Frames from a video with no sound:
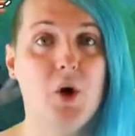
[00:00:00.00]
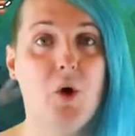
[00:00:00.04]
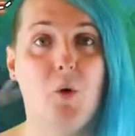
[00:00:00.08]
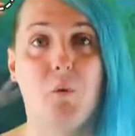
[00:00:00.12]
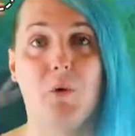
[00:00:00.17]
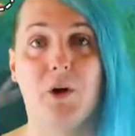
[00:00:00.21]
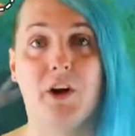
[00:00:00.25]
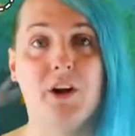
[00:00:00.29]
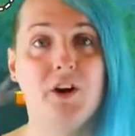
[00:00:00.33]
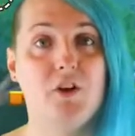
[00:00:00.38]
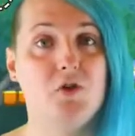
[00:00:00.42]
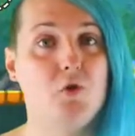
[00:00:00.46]

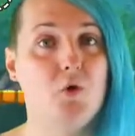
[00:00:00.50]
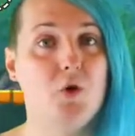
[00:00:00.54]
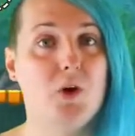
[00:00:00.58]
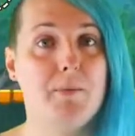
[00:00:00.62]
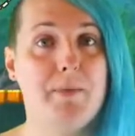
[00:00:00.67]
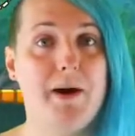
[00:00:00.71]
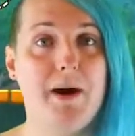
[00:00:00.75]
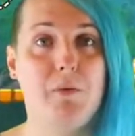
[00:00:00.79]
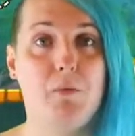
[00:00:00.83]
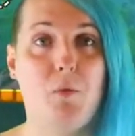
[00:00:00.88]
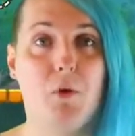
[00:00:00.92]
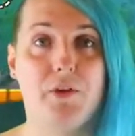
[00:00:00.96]
We're going to talk
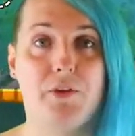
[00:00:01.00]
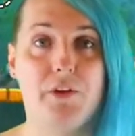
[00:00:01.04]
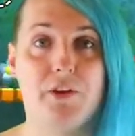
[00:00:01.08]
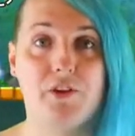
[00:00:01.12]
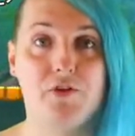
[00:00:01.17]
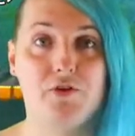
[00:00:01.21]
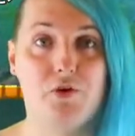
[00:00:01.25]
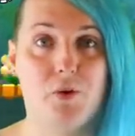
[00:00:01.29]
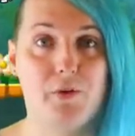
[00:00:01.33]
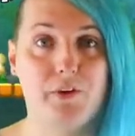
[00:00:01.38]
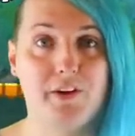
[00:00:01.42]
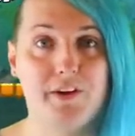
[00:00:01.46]
about what the
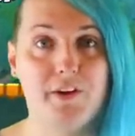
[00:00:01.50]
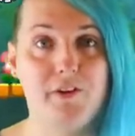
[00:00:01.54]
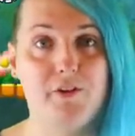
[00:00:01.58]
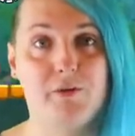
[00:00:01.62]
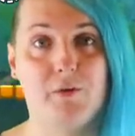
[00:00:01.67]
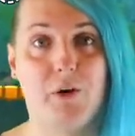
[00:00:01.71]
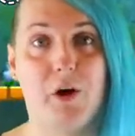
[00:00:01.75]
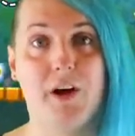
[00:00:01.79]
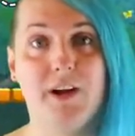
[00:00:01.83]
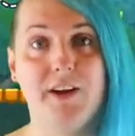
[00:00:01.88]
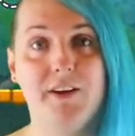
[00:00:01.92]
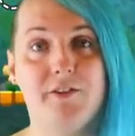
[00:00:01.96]
controller does
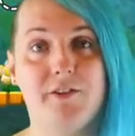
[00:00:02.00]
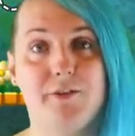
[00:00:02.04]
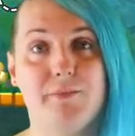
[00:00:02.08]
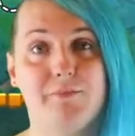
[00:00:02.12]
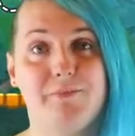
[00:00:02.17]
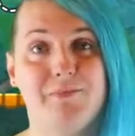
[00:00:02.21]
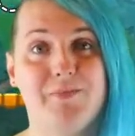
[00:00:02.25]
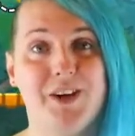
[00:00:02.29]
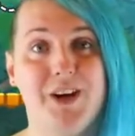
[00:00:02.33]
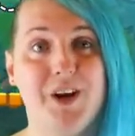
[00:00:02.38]
right,